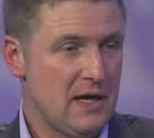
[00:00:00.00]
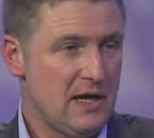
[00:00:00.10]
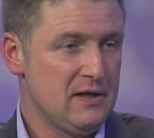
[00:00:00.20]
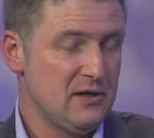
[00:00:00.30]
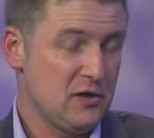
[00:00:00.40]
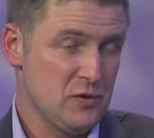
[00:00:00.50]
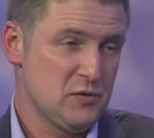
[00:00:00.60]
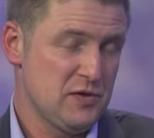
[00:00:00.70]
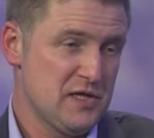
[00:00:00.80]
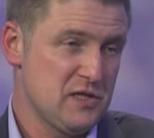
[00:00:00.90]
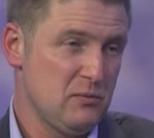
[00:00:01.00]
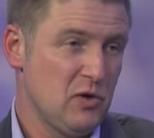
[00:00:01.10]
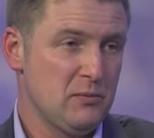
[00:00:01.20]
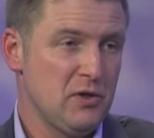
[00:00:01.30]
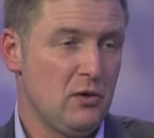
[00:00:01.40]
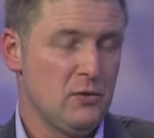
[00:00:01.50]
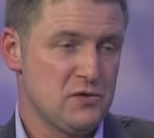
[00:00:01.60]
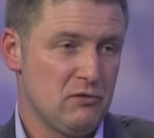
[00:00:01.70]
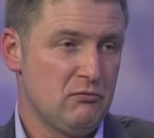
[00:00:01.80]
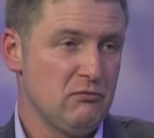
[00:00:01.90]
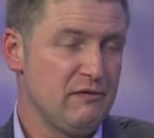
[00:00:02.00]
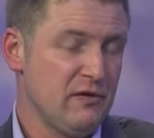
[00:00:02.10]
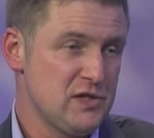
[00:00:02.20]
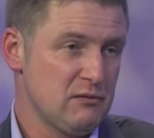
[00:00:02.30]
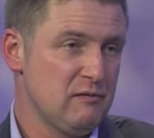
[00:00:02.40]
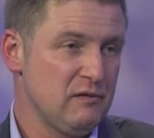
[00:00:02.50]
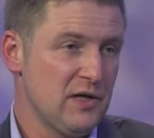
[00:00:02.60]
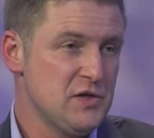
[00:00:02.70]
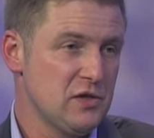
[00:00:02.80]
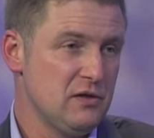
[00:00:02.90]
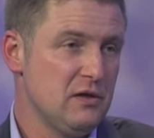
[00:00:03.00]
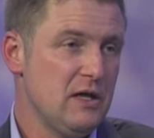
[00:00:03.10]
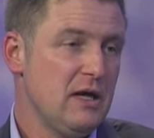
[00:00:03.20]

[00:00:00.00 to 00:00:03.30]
And in the consultation document also refers to inflation